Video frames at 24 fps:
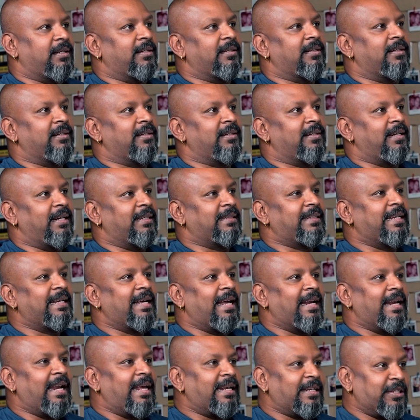And I
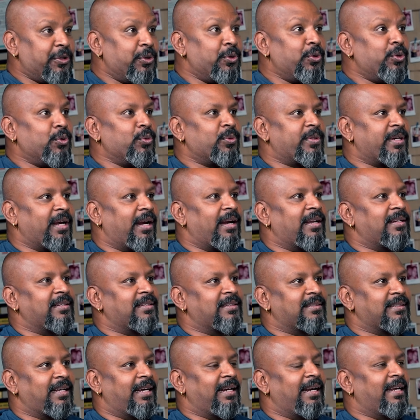think I like new
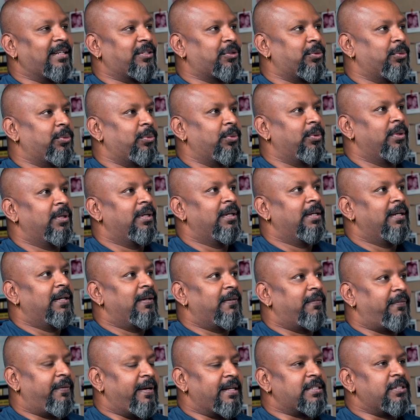challenges. I like to
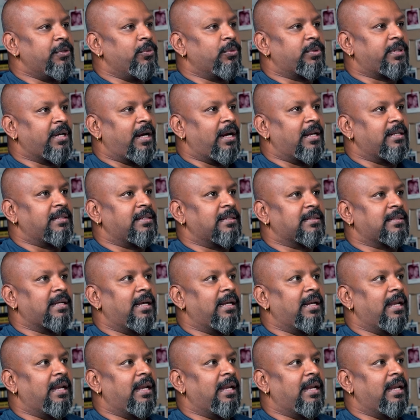face new challenges.